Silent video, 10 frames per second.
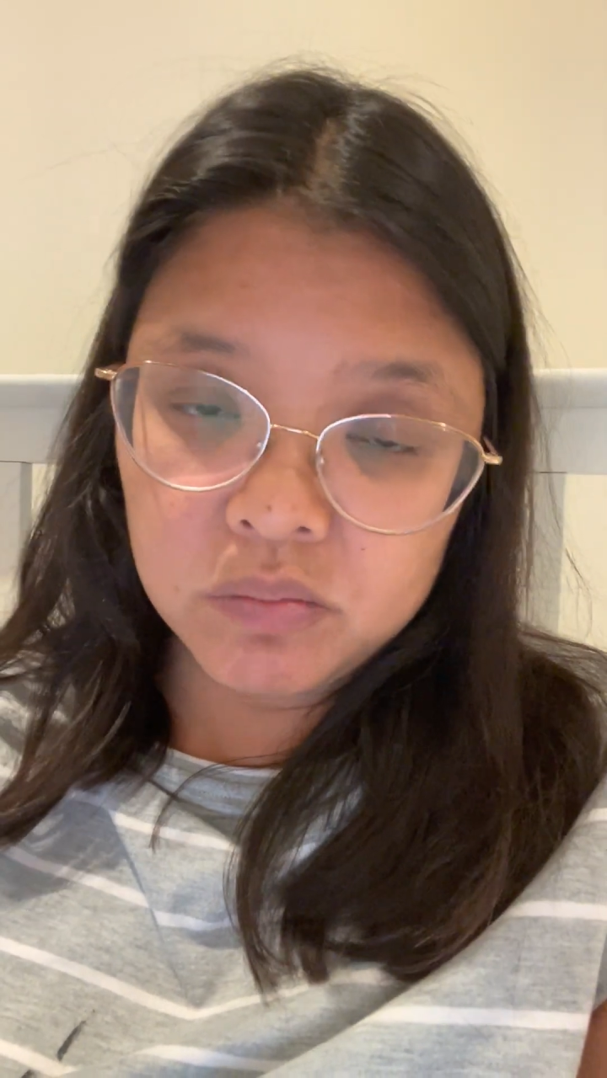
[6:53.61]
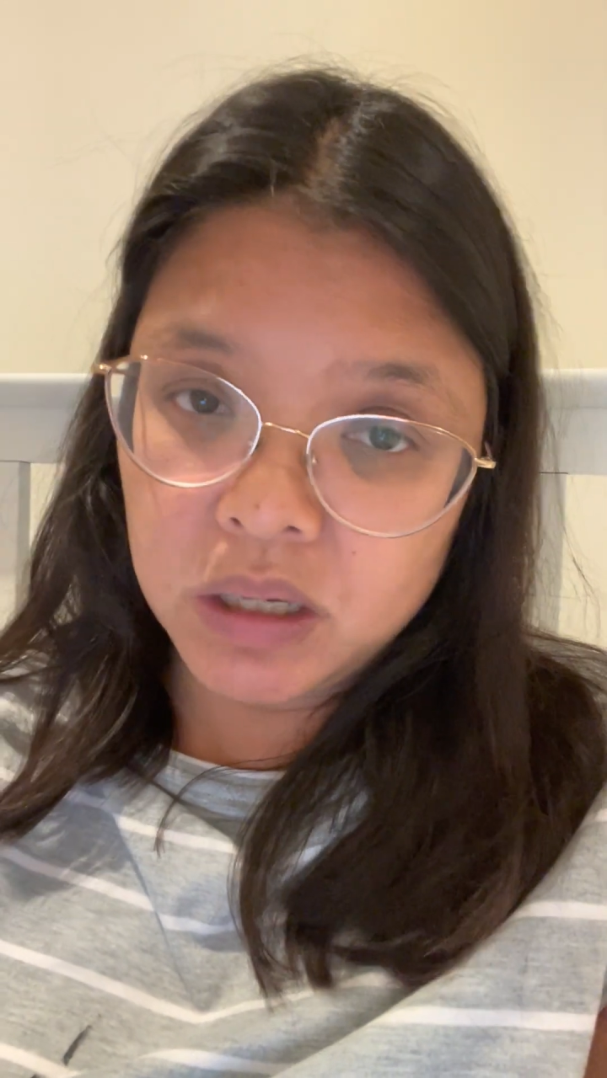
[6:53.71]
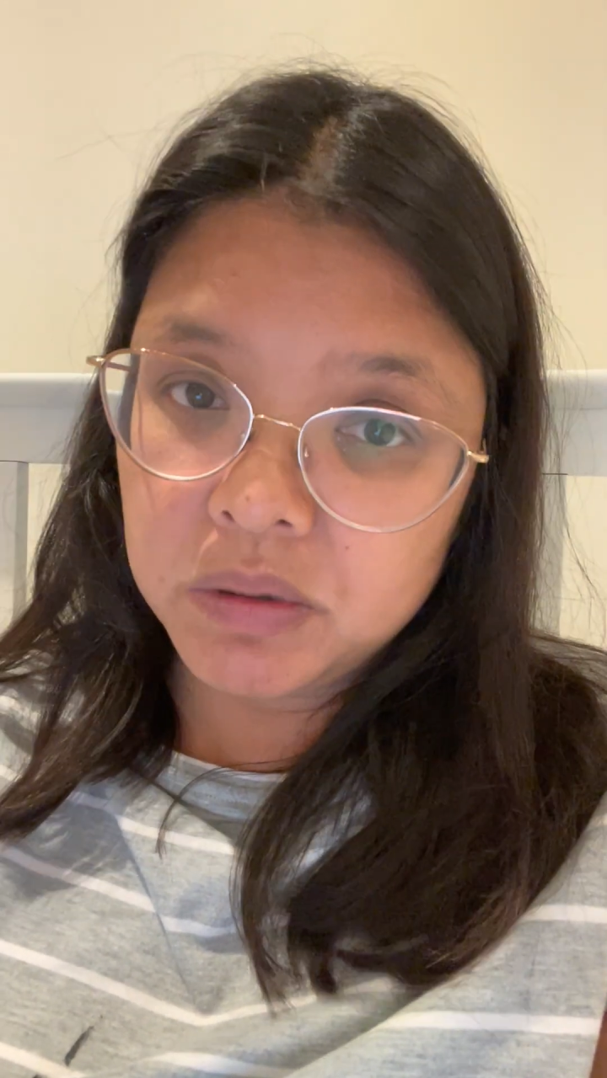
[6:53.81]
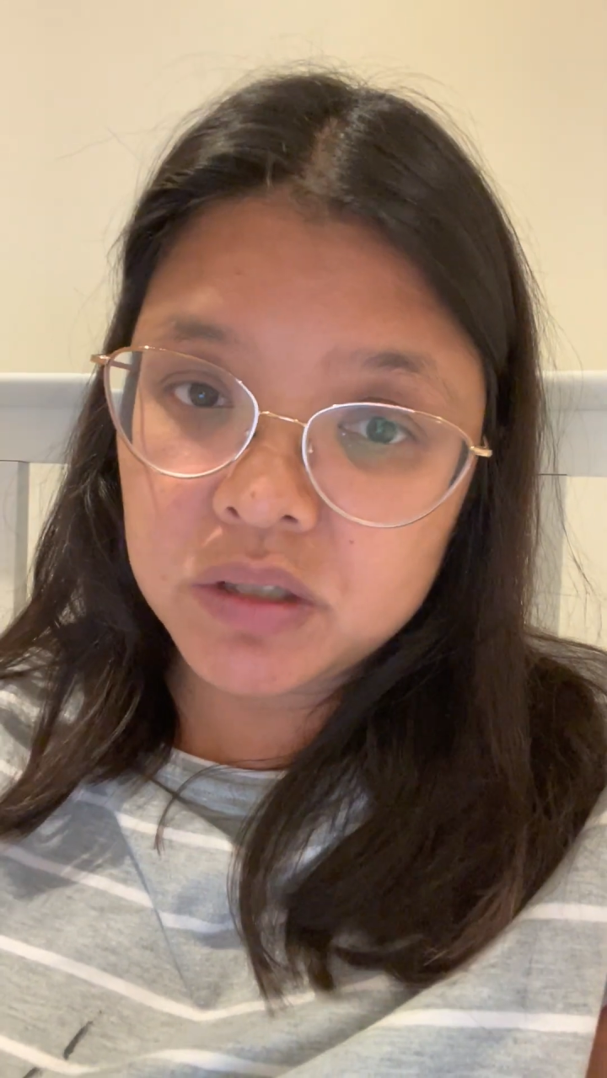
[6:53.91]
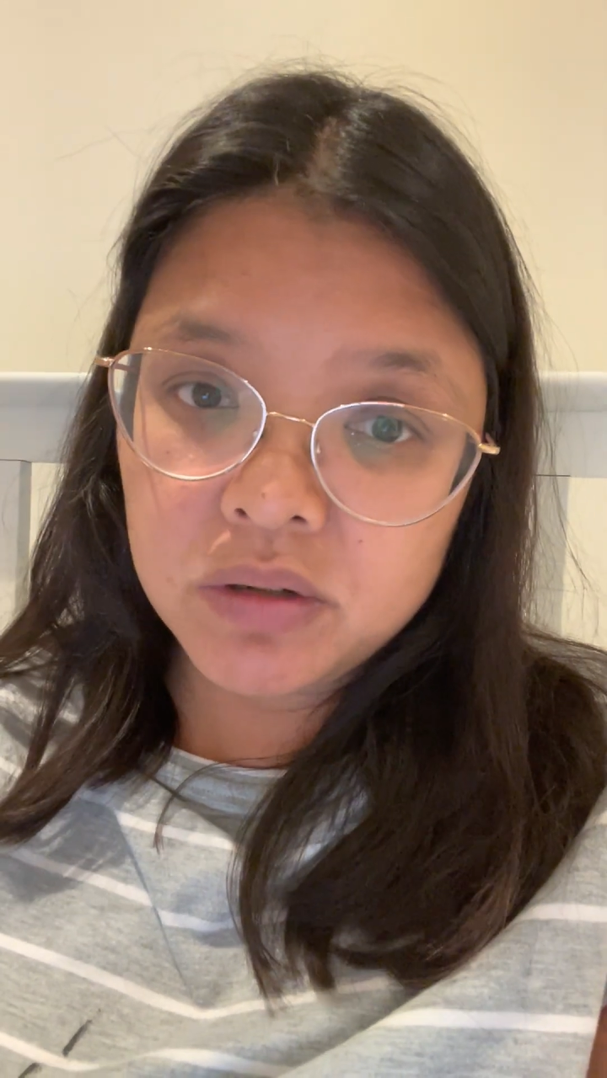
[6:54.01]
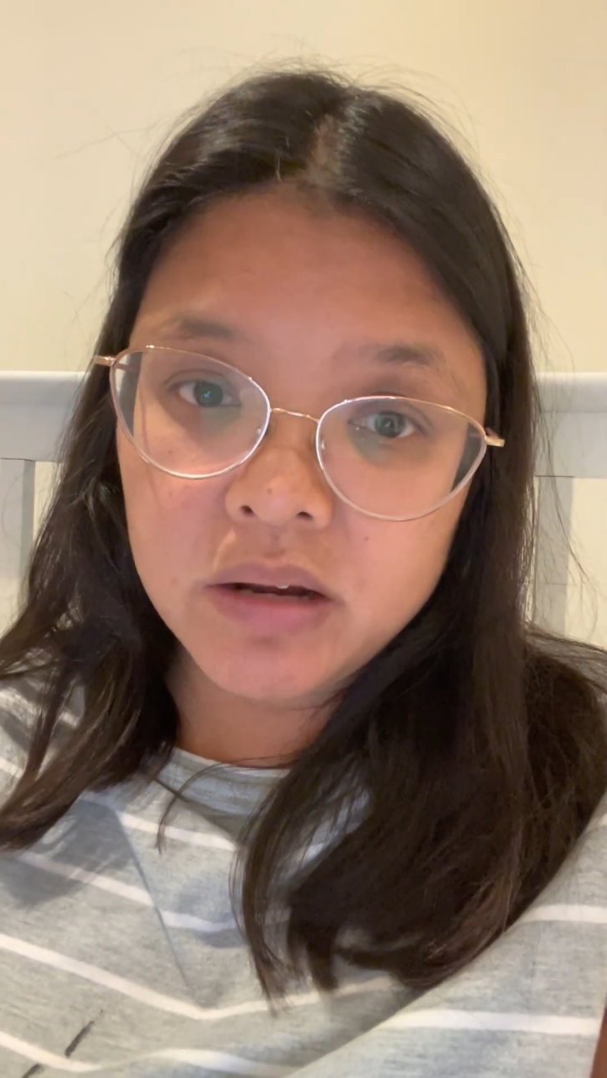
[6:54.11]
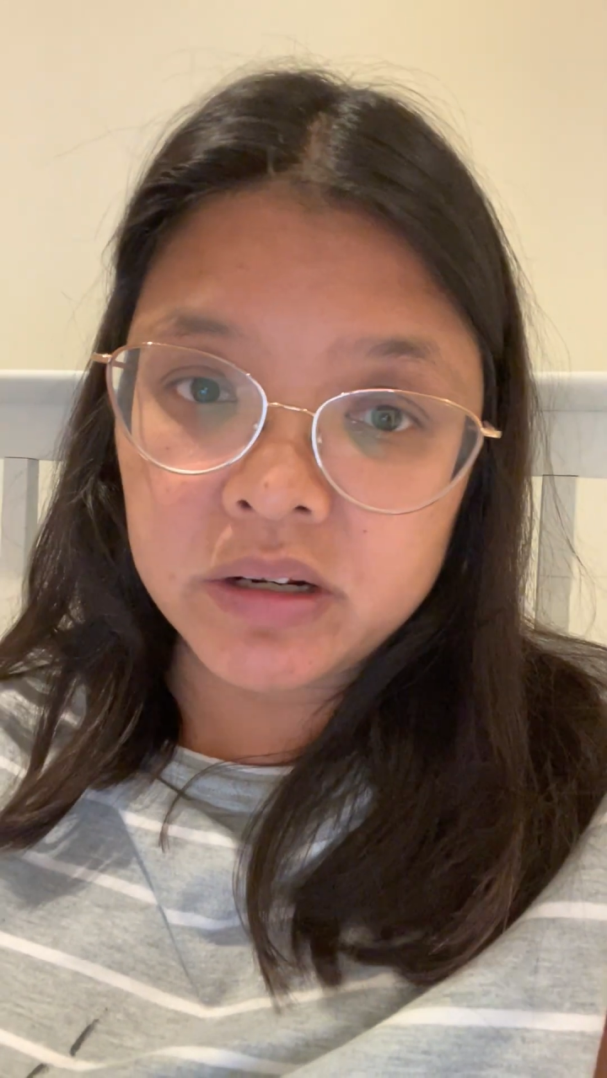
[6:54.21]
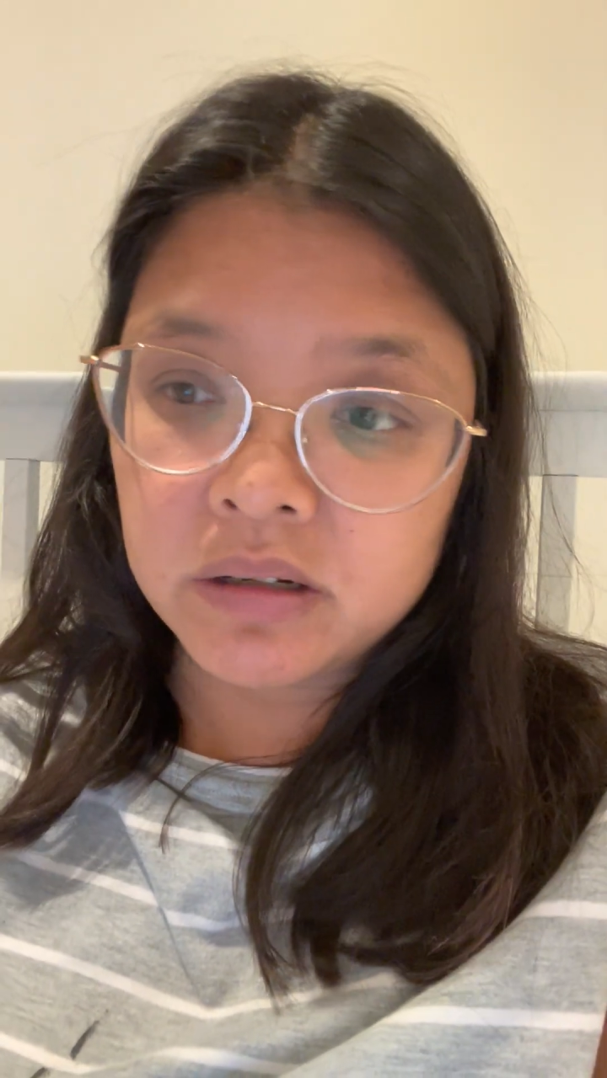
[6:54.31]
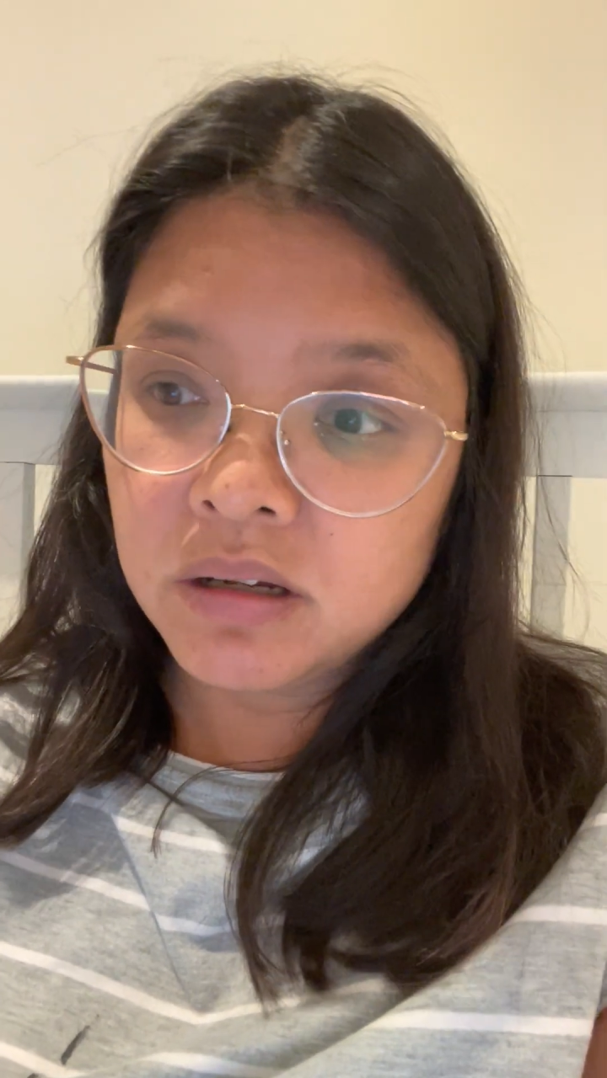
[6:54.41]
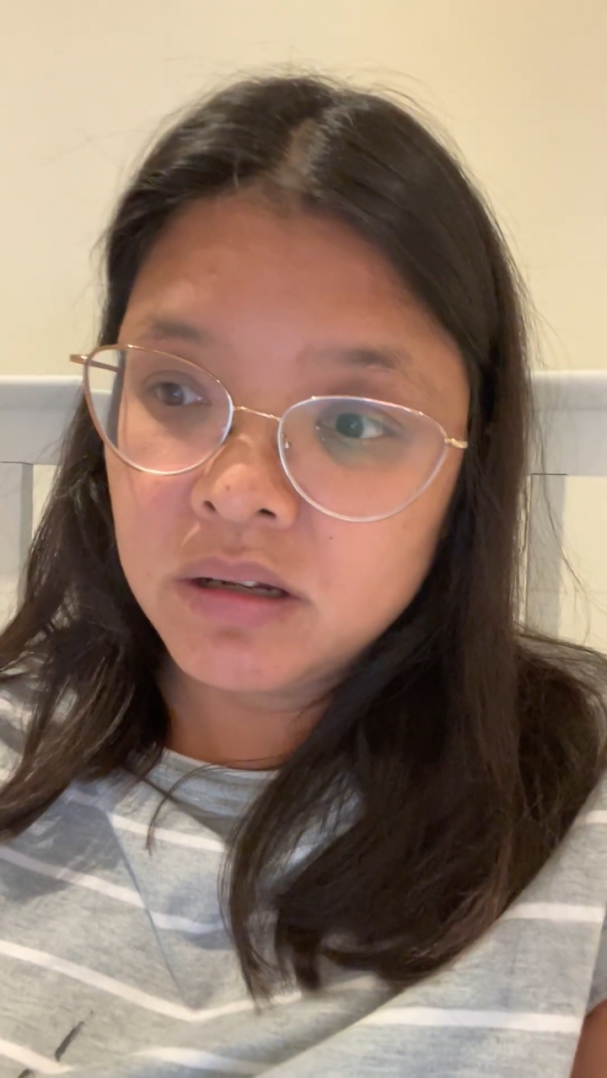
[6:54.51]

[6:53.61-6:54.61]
Maybe it's crowded.